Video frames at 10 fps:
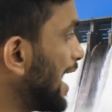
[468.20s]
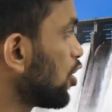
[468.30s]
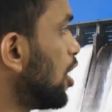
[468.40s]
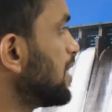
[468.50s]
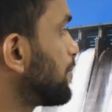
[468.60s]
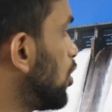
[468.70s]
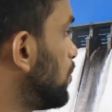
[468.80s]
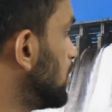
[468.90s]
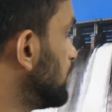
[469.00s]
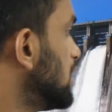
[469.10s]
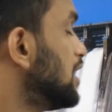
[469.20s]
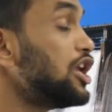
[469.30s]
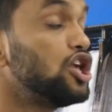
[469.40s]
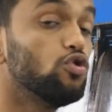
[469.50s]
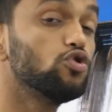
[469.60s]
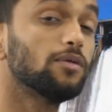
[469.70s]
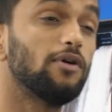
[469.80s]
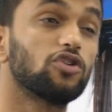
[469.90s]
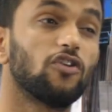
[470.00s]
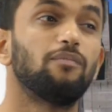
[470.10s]
economic problem. Huge
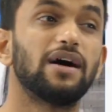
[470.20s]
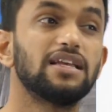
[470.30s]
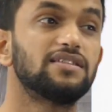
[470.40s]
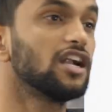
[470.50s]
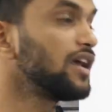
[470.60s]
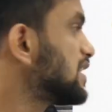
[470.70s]
amount of money is needed,